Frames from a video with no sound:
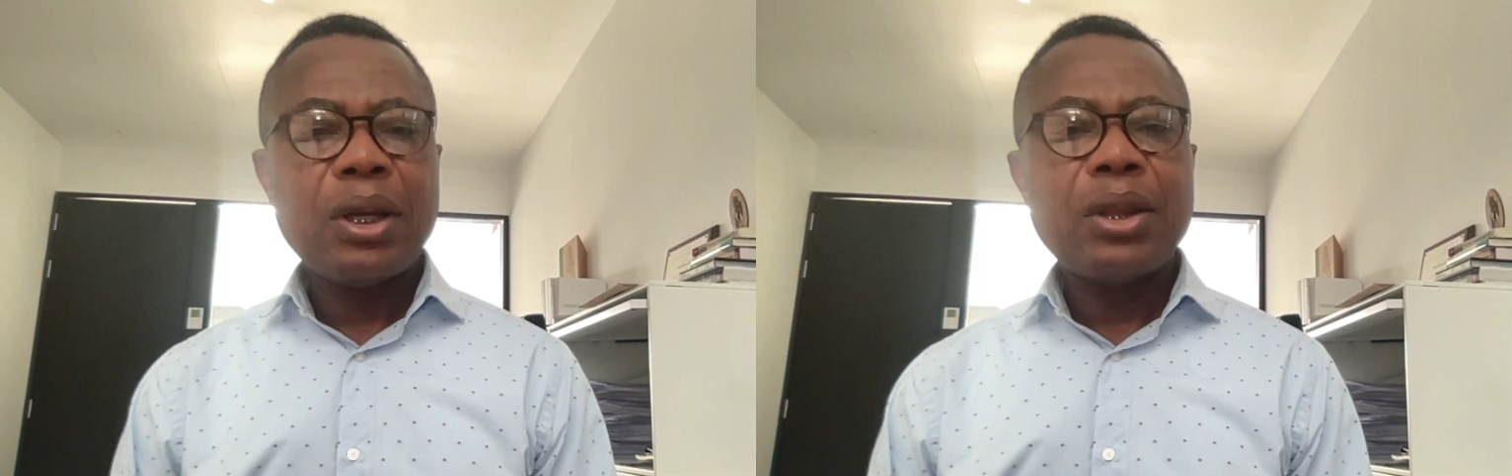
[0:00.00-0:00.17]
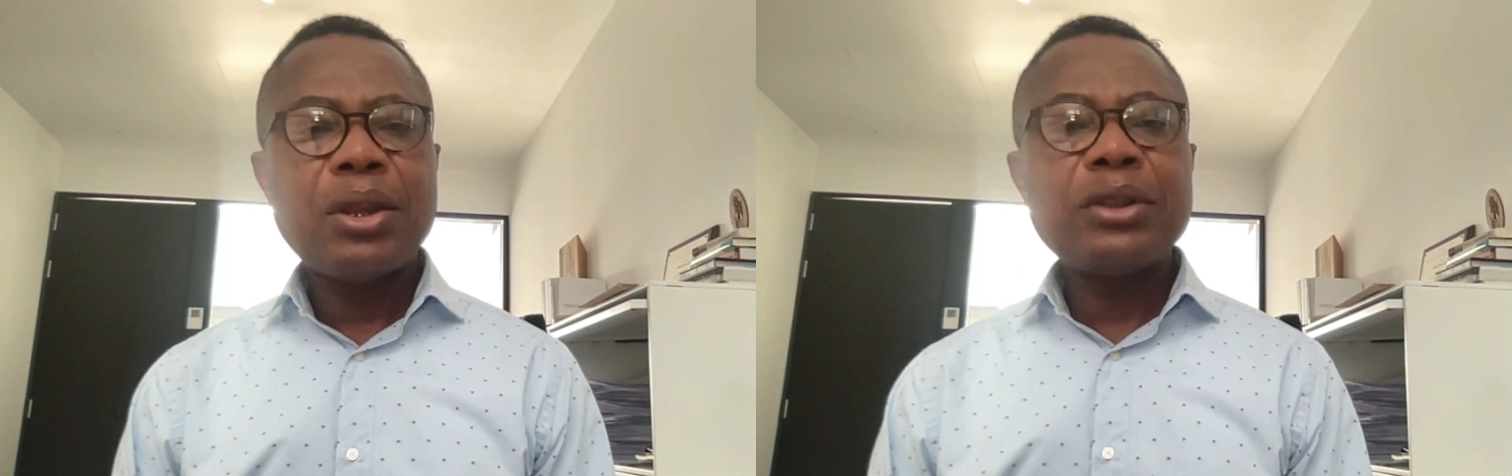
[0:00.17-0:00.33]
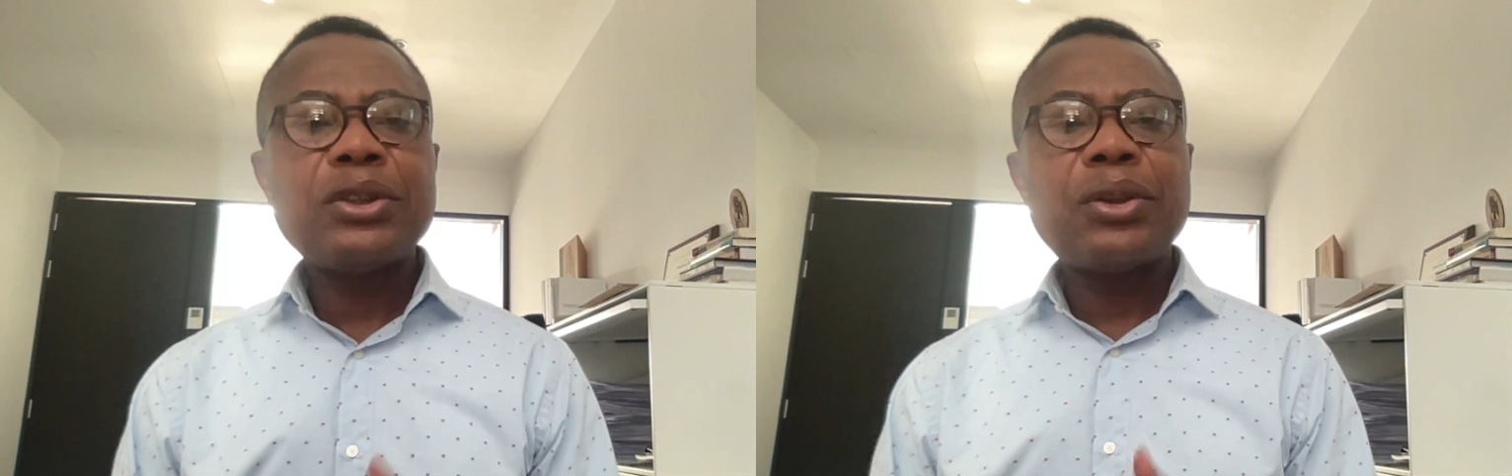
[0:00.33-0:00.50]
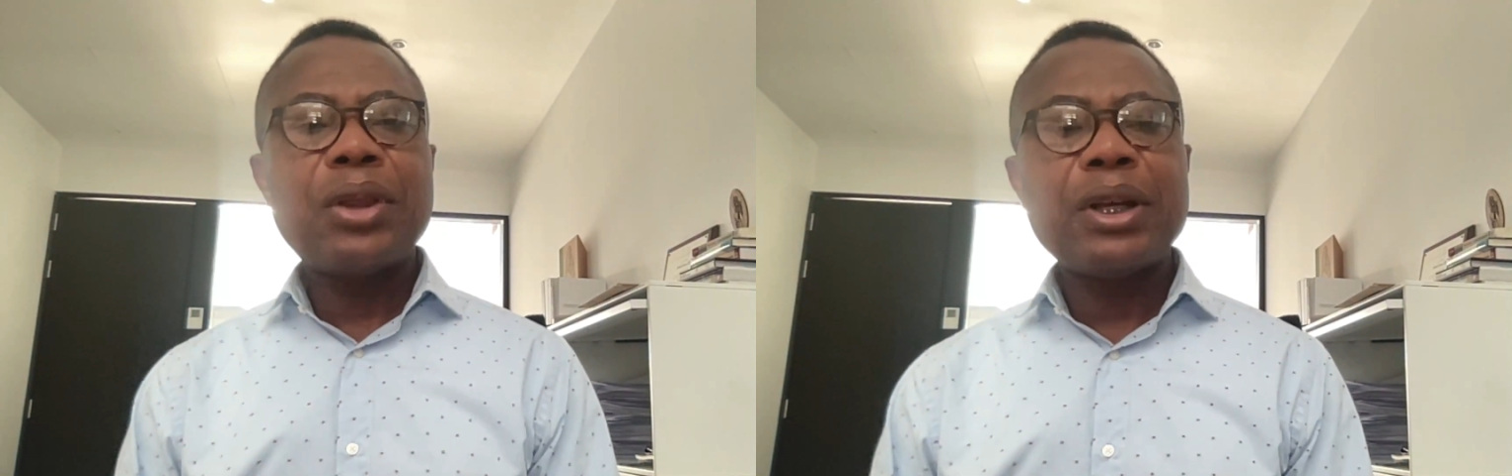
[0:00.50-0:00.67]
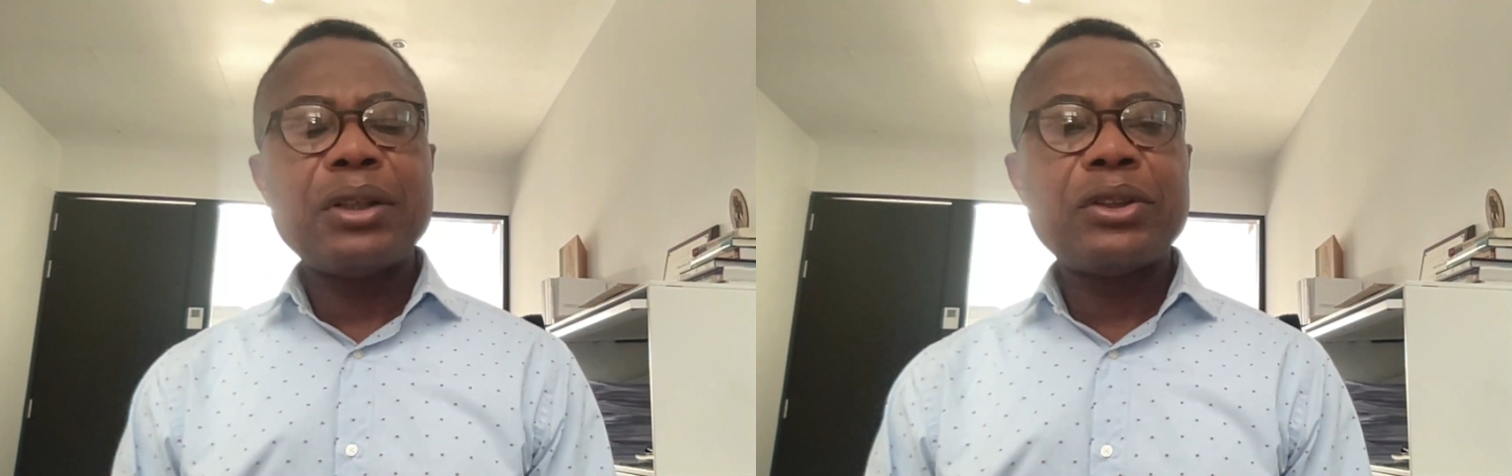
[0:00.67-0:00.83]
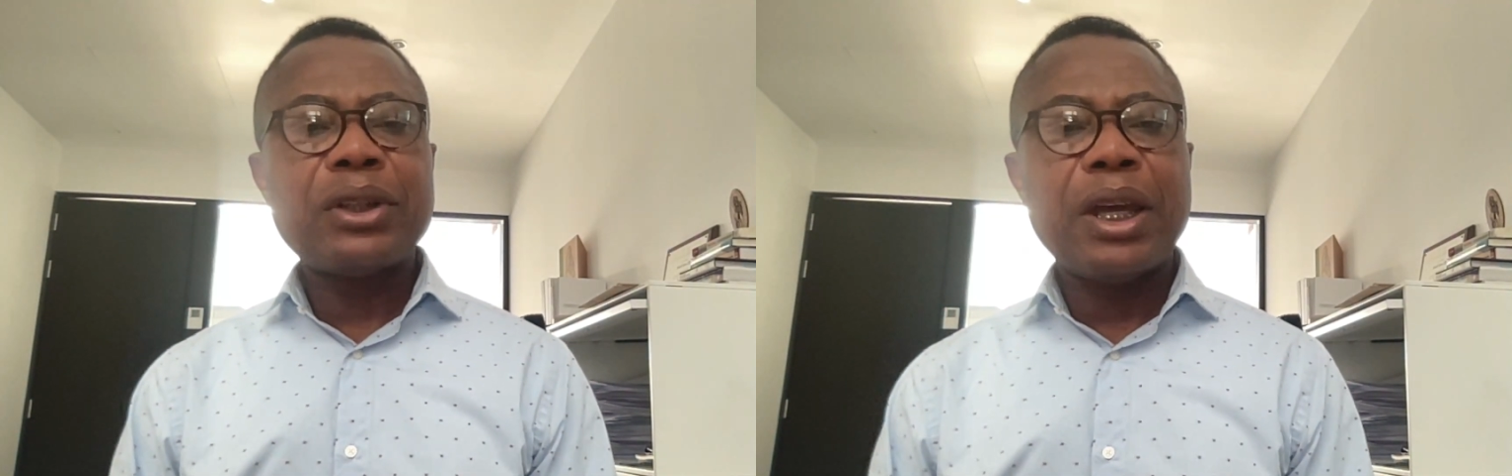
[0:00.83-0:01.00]
This
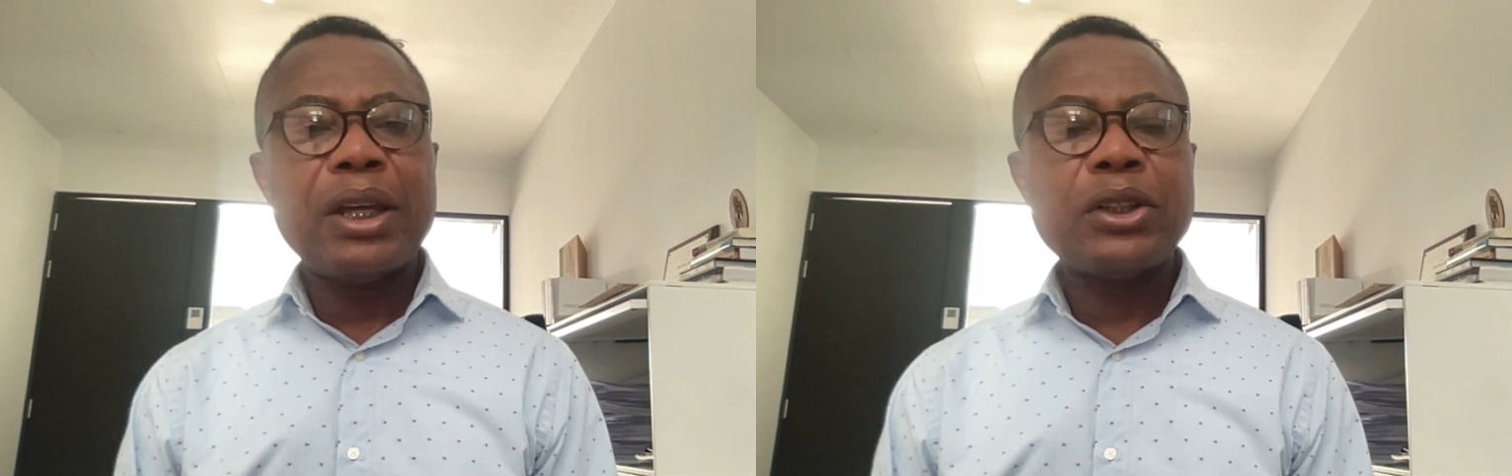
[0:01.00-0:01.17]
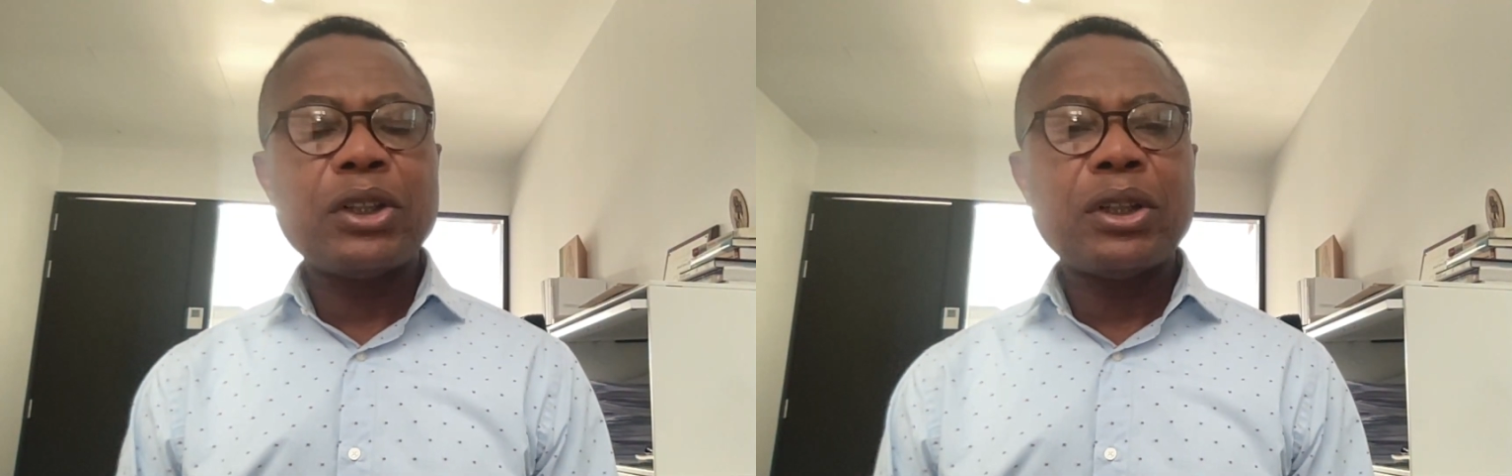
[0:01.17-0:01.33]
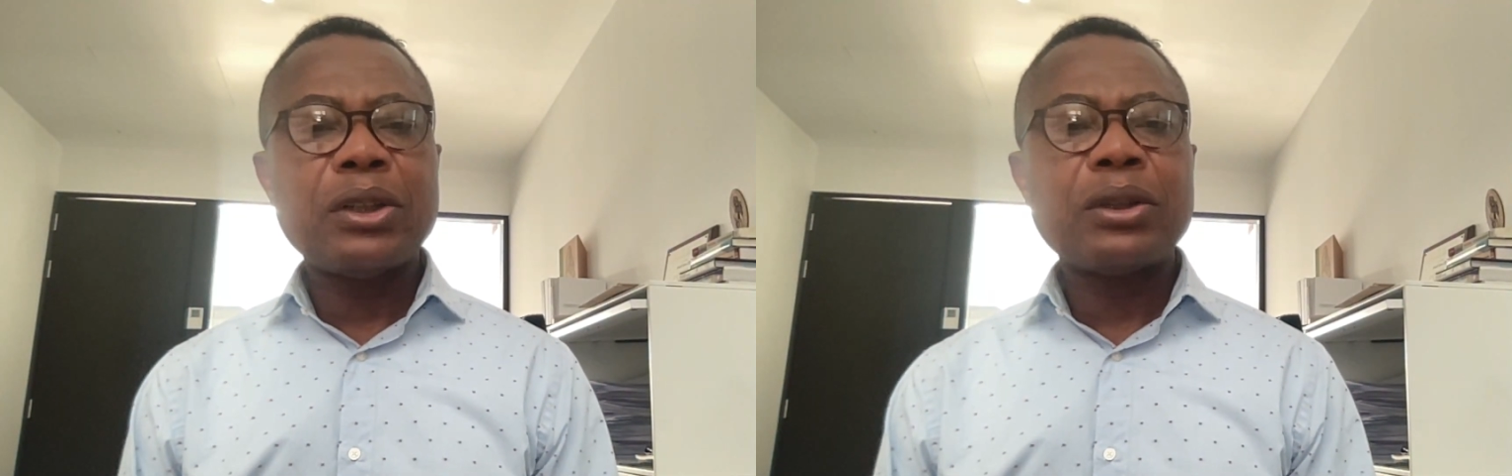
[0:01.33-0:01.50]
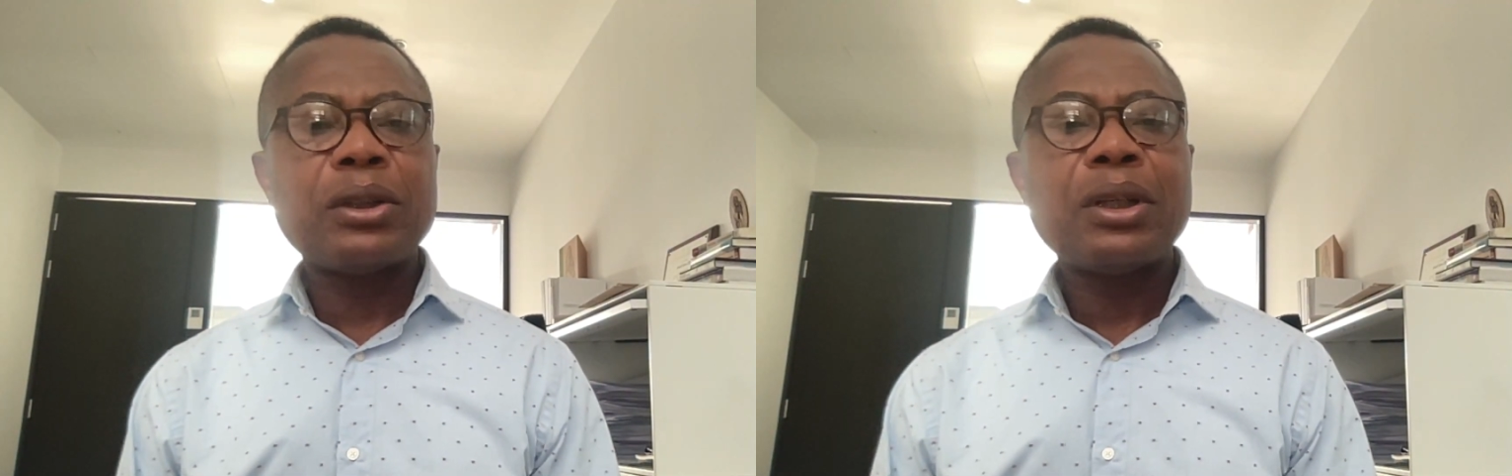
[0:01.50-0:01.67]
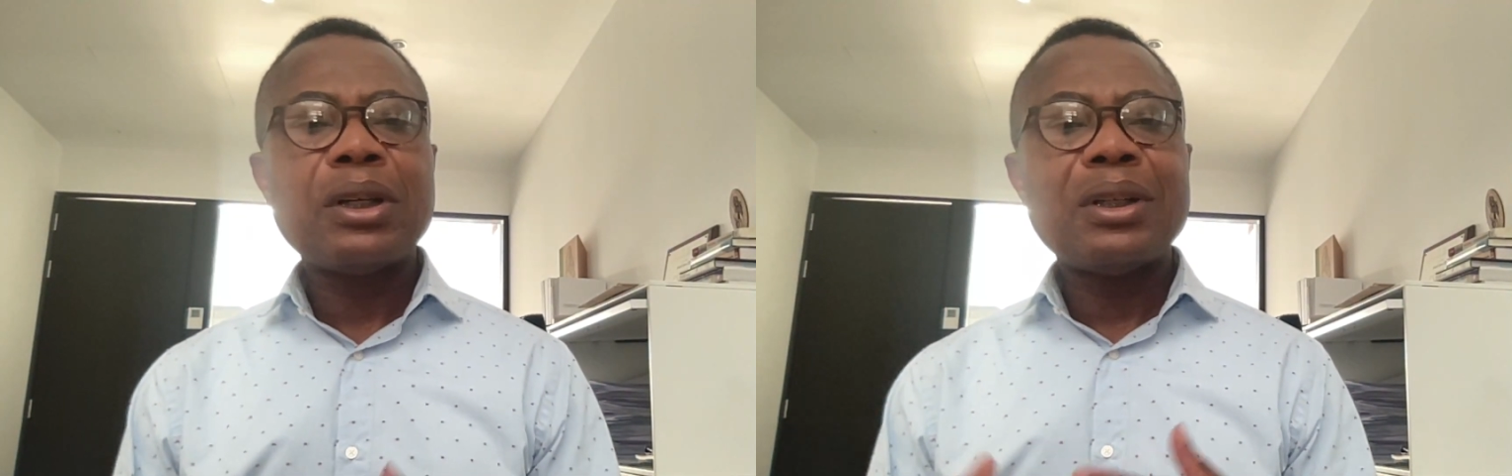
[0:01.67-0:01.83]
third stage is